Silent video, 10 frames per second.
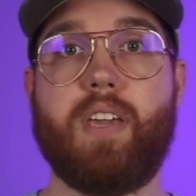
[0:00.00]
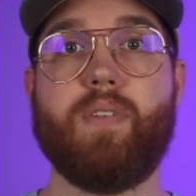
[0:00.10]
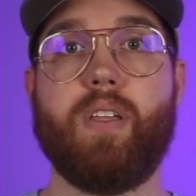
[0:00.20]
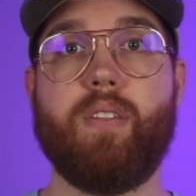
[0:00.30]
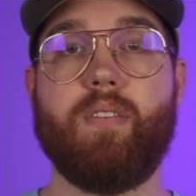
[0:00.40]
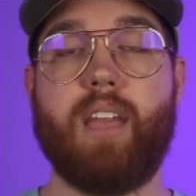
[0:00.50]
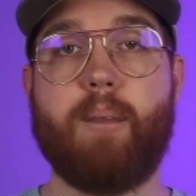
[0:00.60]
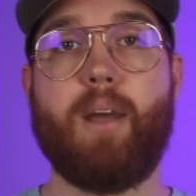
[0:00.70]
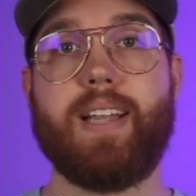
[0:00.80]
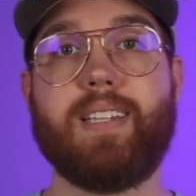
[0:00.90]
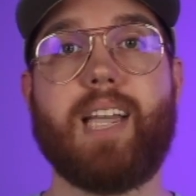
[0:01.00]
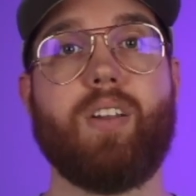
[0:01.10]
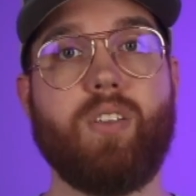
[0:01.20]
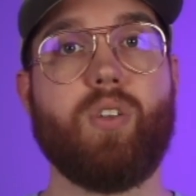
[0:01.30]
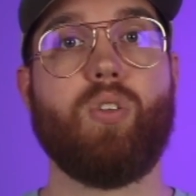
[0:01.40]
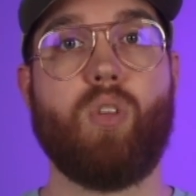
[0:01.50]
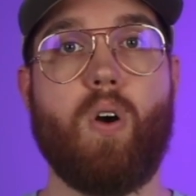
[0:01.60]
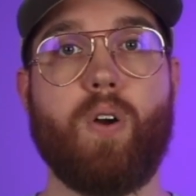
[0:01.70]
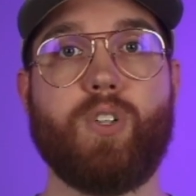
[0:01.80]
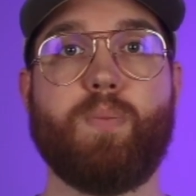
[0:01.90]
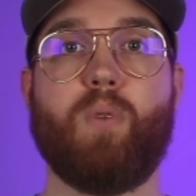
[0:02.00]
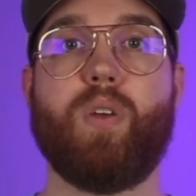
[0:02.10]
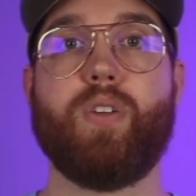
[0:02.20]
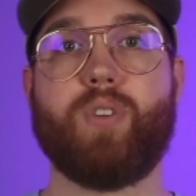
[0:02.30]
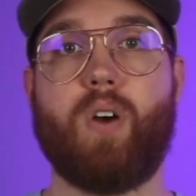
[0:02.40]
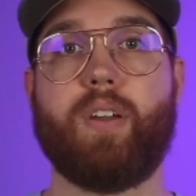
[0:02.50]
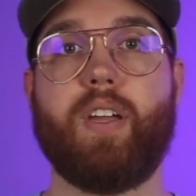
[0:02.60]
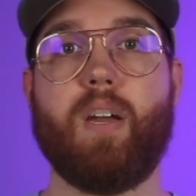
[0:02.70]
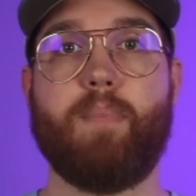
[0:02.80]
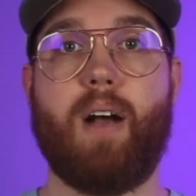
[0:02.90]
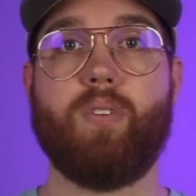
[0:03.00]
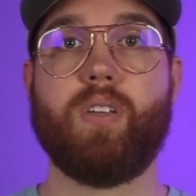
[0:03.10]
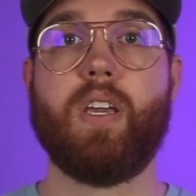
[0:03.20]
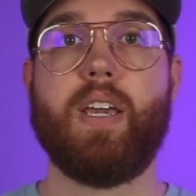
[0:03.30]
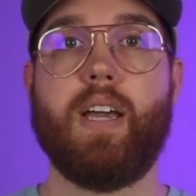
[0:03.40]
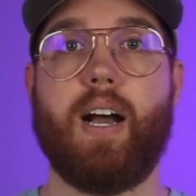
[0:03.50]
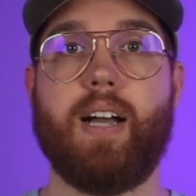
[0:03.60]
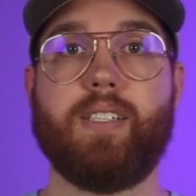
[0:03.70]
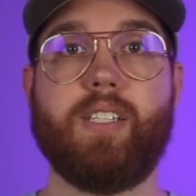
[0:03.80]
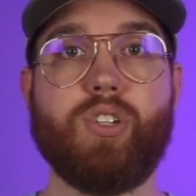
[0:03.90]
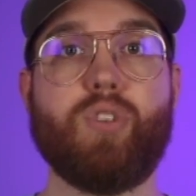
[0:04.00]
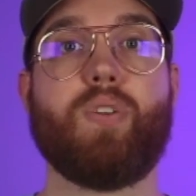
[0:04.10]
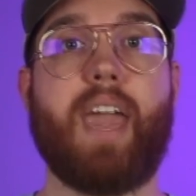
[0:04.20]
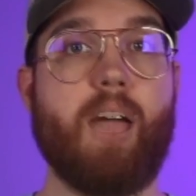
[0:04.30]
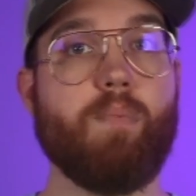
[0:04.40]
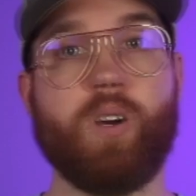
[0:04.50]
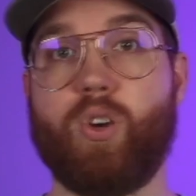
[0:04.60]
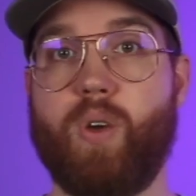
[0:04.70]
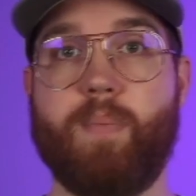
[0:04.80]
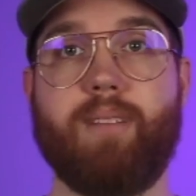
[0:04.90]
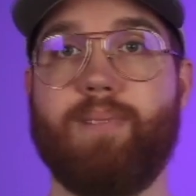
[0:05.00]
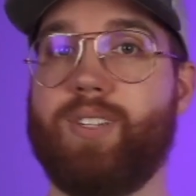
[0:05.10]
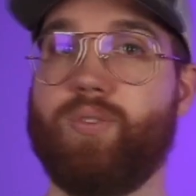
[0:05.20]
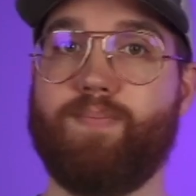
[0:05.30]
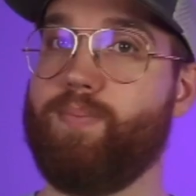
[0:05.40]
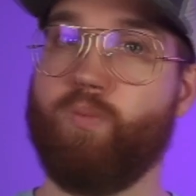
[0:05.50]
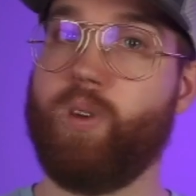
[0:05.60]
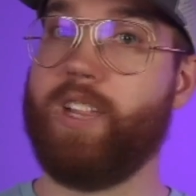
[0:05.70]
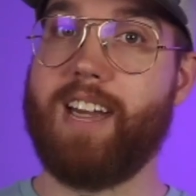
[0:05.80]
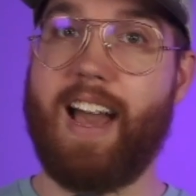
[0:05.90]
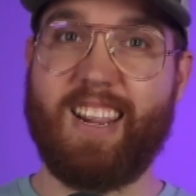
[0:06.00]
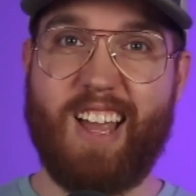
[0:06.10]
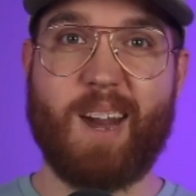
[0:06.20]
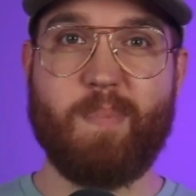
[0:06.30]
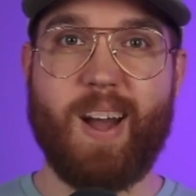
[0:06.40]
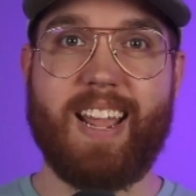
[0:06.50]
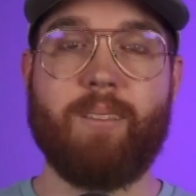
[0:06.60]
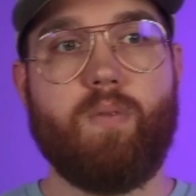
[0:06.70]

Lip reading: even that might sound a little large, but when you're talking about digital camera equipment, it's really not a lot of money.